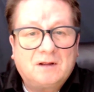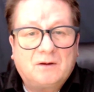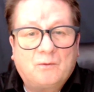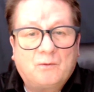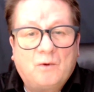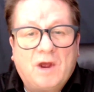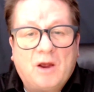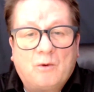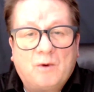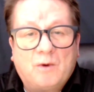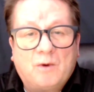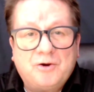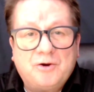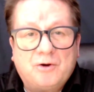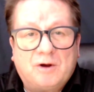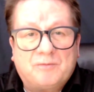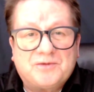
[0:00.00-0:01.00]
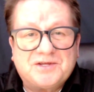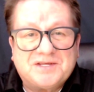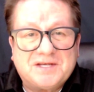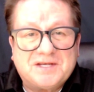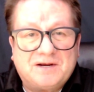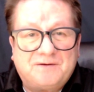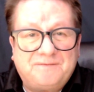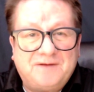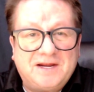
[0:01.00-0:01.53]
When you're
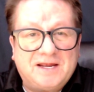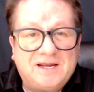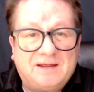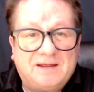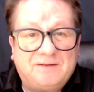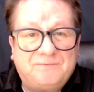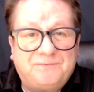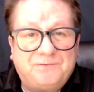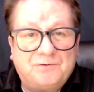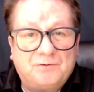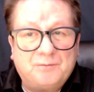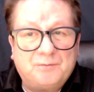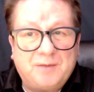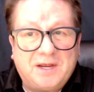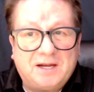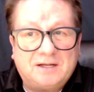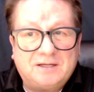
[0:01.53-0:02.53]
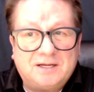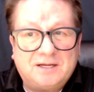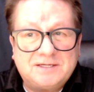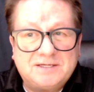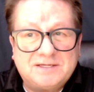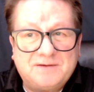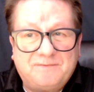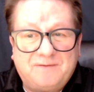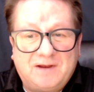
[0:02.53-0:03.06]
observing and filming
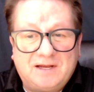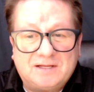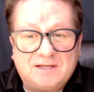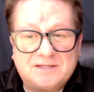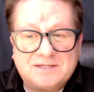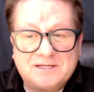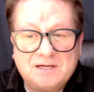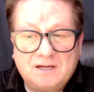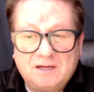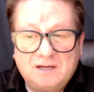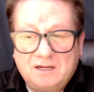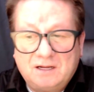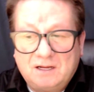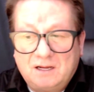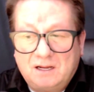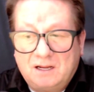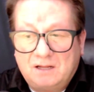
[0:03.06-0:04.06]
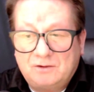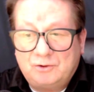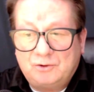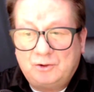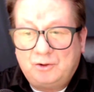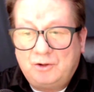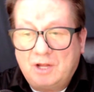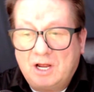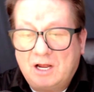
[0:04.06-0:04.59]
these events,
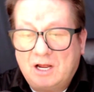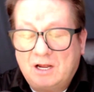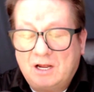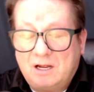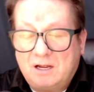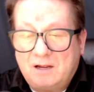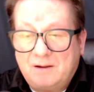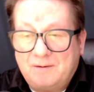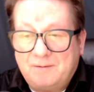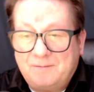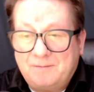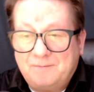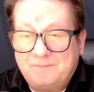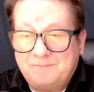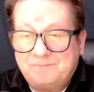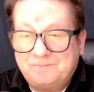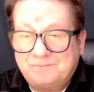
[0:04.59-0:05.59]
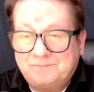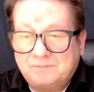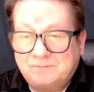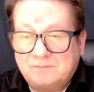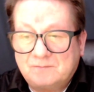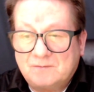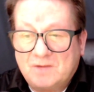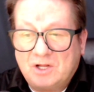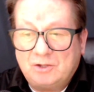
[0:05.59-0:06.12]

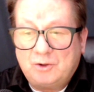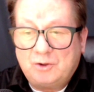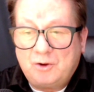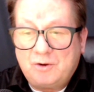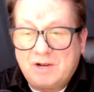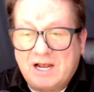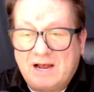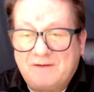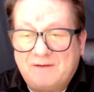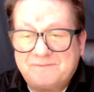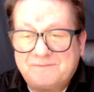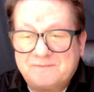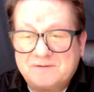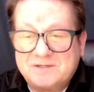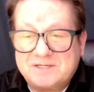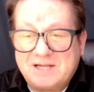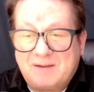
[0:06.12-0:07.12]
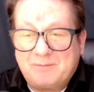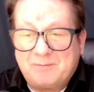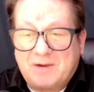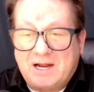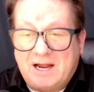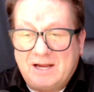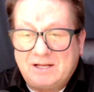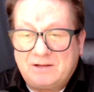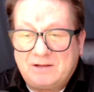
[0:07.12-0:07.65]
do you have some
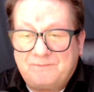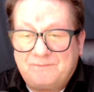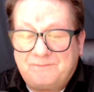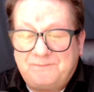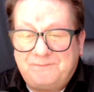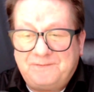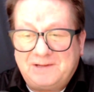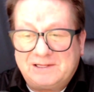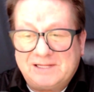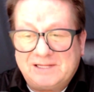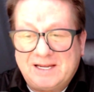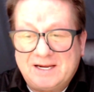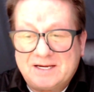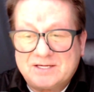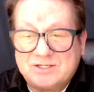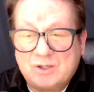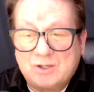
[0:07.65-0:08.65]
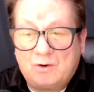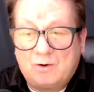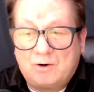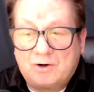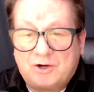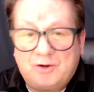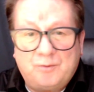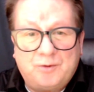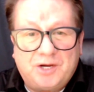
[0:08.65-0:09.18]
kind of feelings or
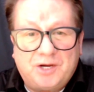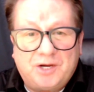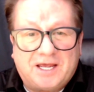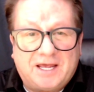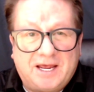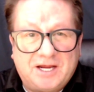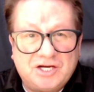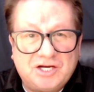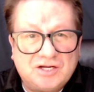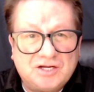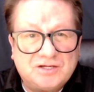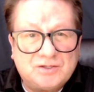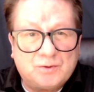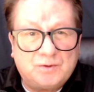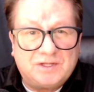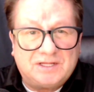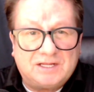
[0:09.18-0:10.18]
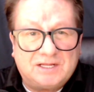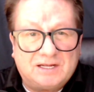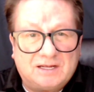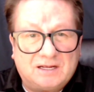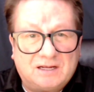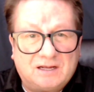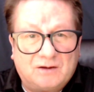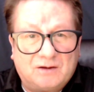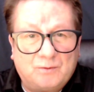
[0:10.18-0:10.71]
communications with
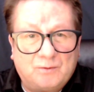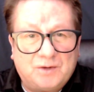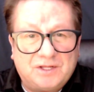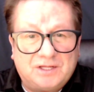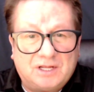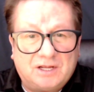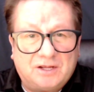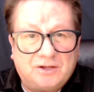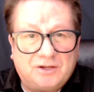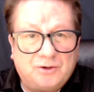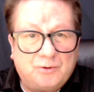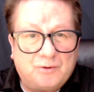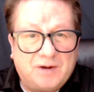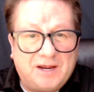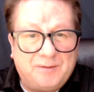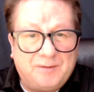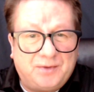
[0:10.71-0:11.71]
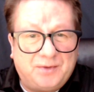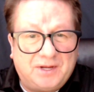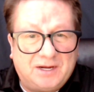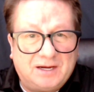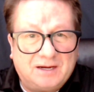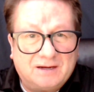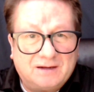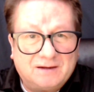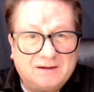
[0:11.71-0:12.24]
the
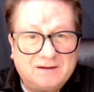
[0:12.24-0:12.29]
UAP?